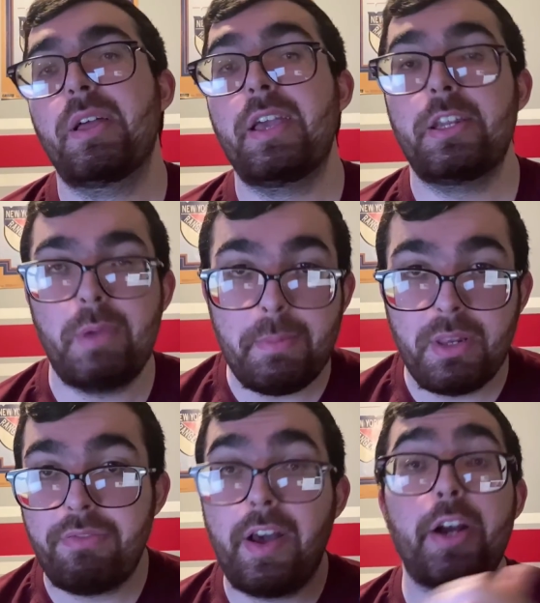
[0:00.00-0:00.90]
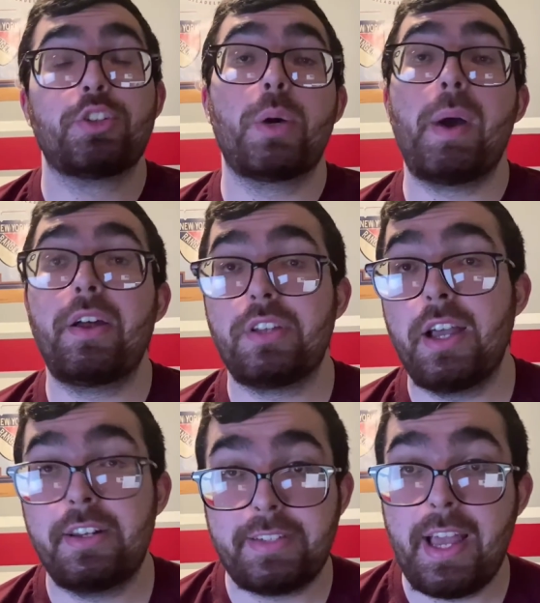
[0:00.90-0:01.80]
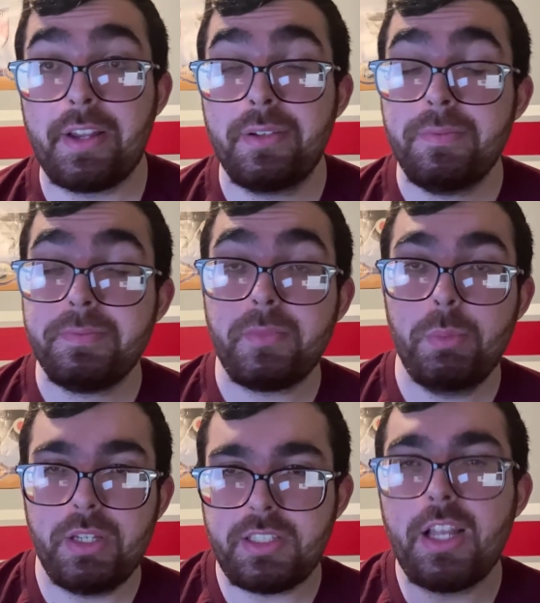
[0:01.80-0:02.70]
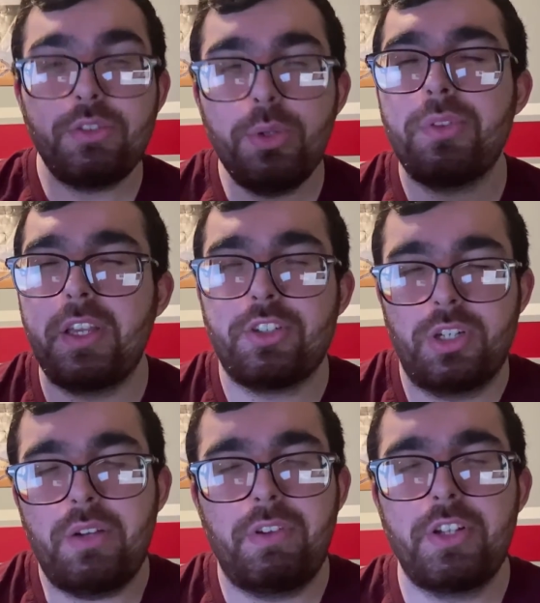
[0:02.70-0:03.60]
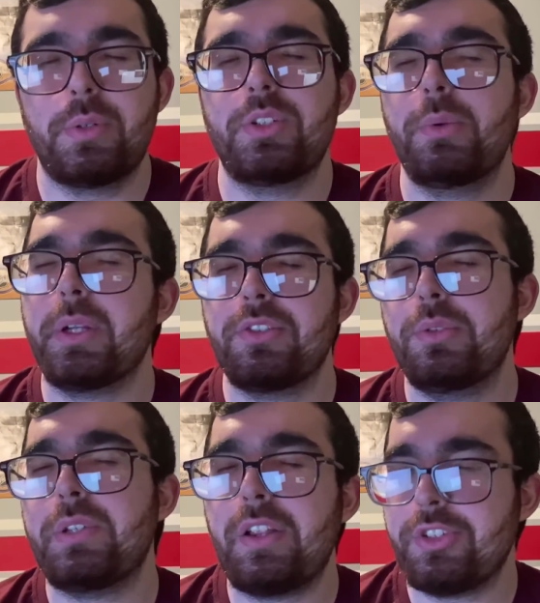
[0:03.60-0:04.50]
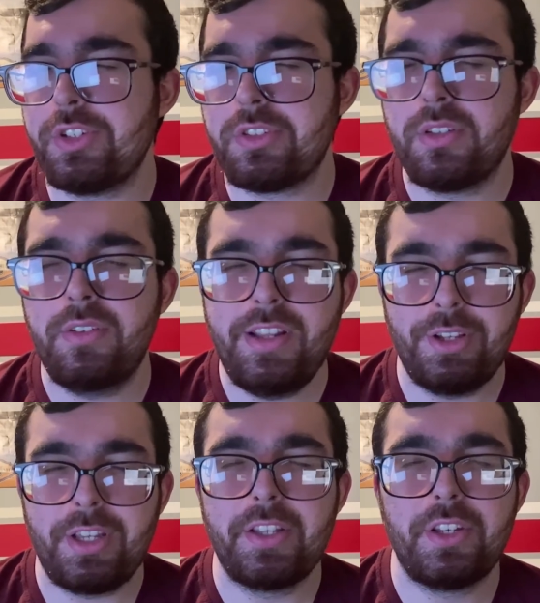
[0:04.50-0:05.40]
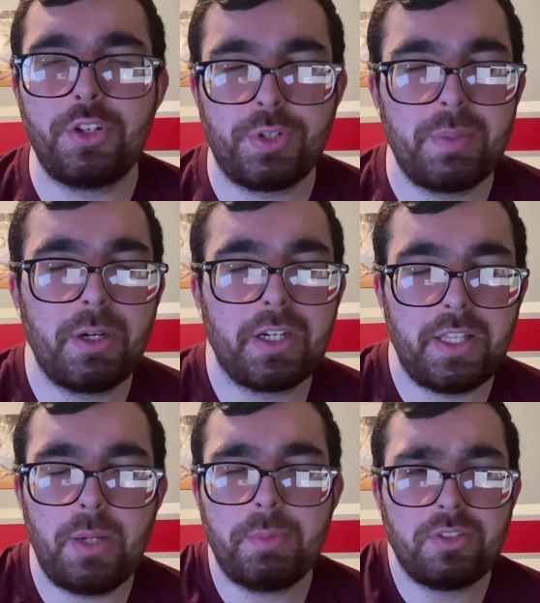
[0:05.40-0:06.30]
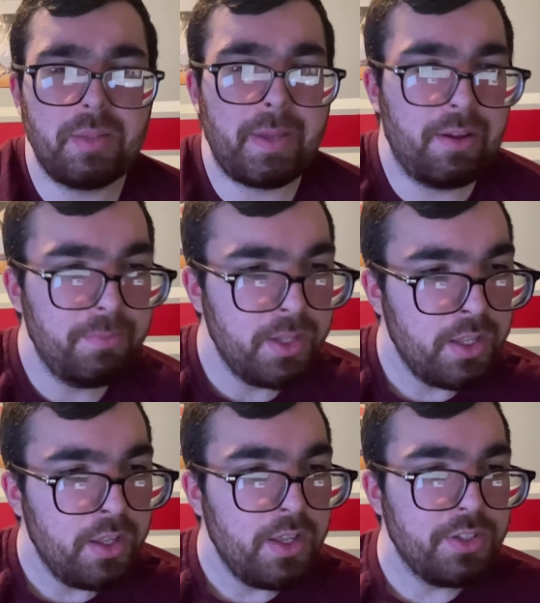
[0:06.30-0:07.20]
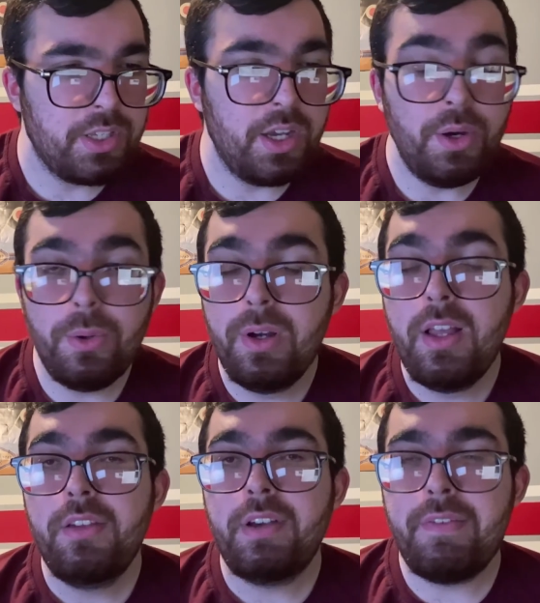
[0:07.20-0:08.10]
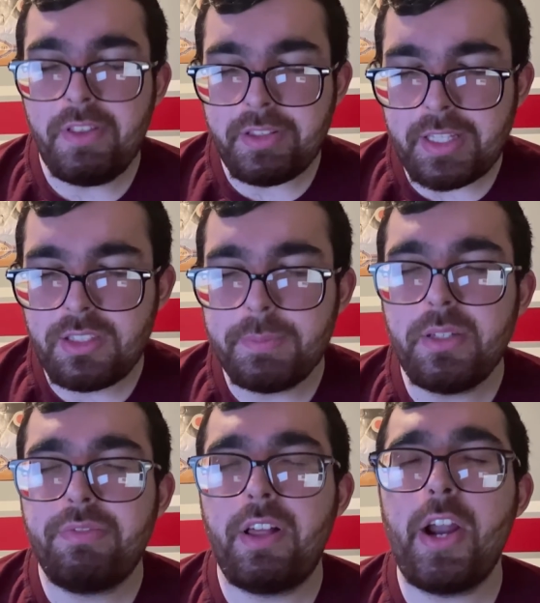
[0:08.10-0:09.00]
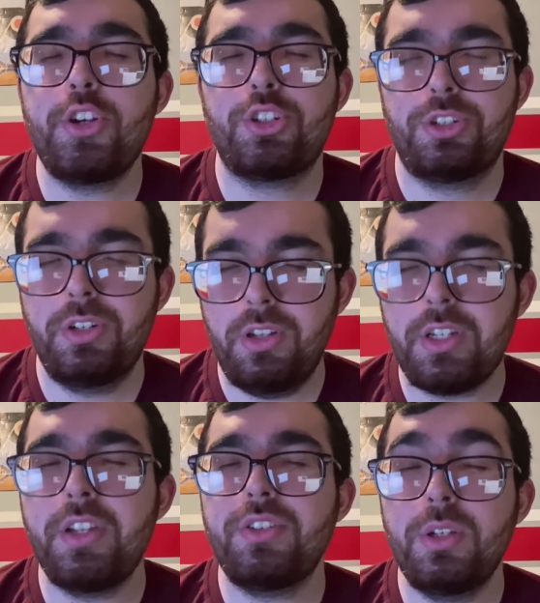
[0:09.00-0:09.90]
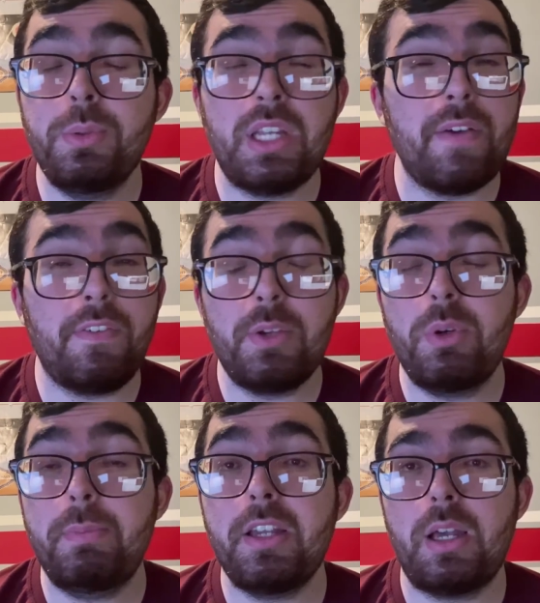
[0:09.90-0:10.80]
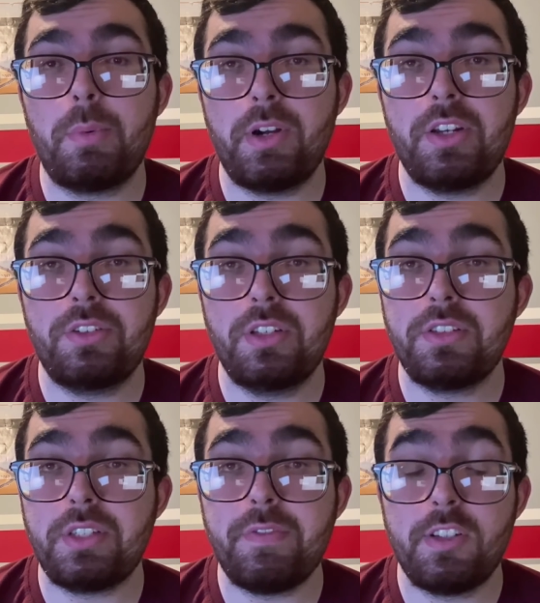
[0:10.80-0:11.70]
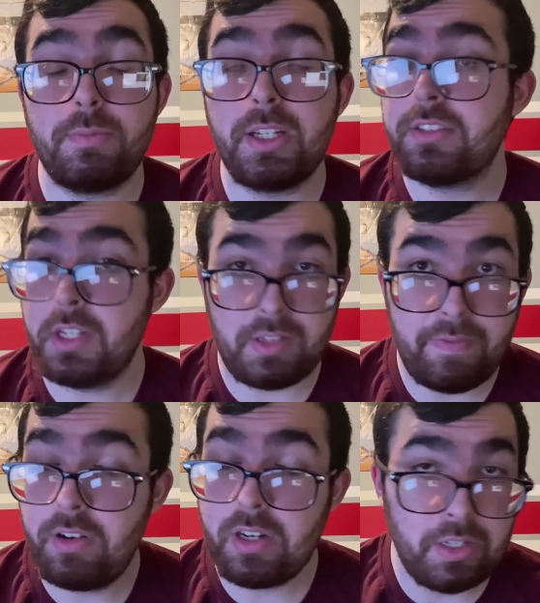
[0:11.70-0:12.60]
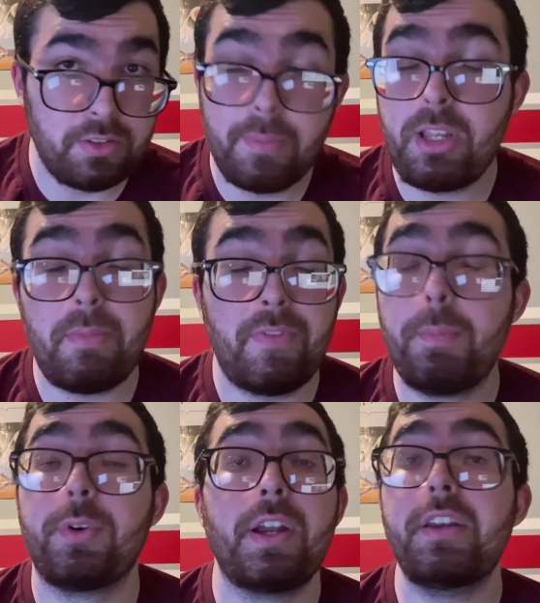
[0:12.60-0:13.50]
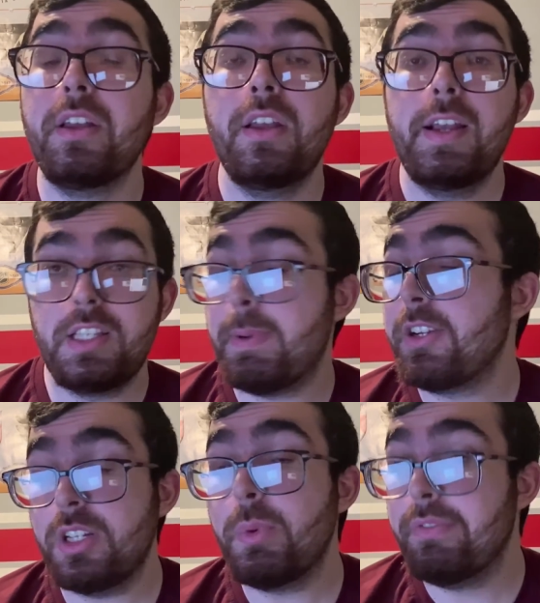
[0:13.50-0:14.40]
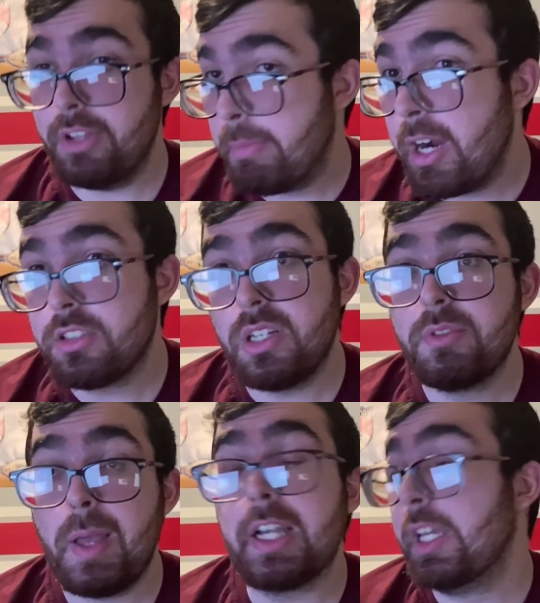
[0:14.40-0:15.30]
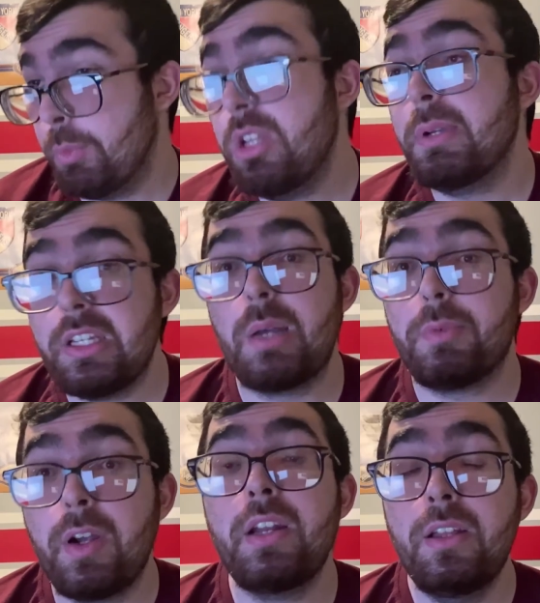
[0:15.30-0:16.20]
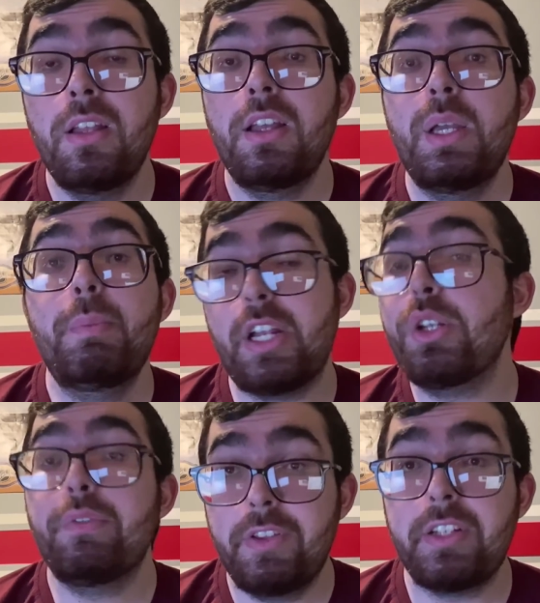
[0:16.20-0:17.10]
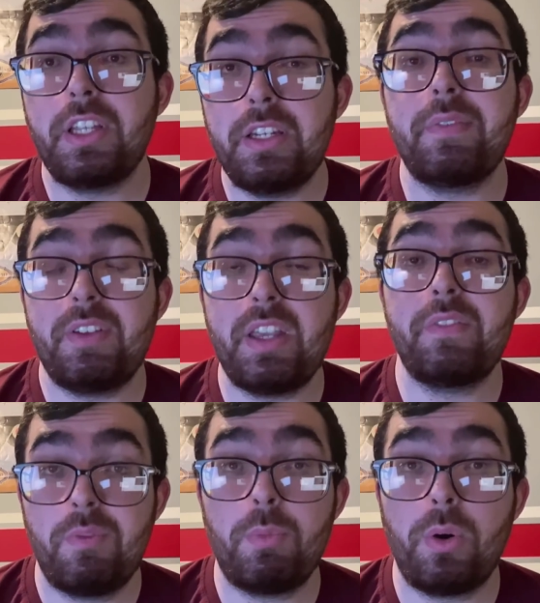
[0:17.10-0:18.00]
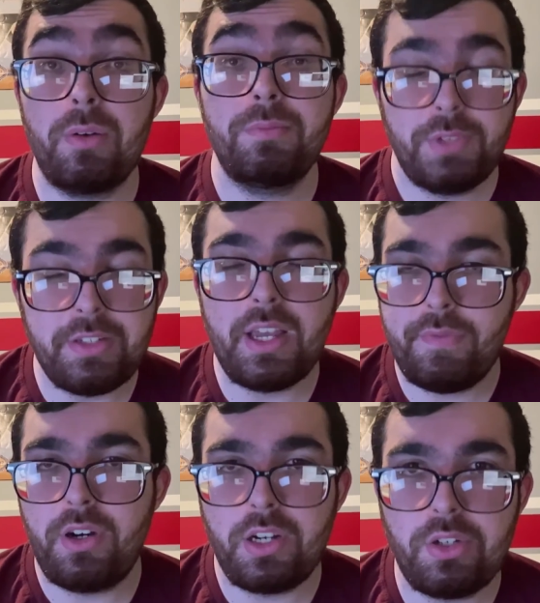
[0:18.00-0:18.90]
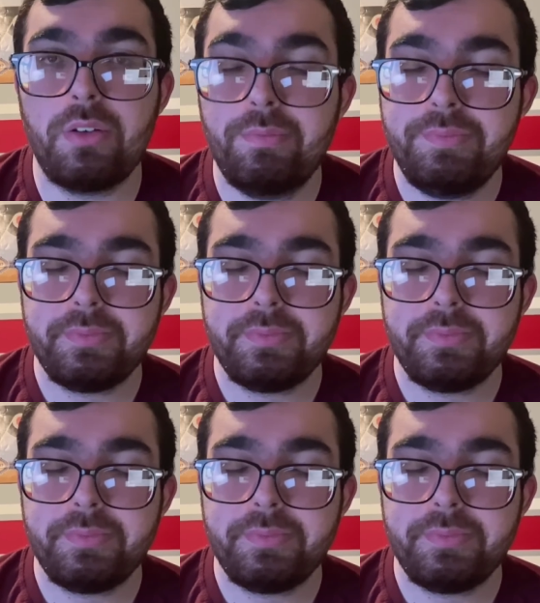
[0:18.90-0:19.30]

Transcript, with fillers: bit, and maybe the Flyers go out and attack because I do think Chuck Fletcher is doing his due diligence and looking into the trade market to help this team out. So I feel like that's something the Flyers should look into. Definitely would be an upgrade into this defense because they definitely need some type of upgrade, especially when Phil Myers comes back. It will be an upgrade, but I do feel like they need it even more. They definitely do.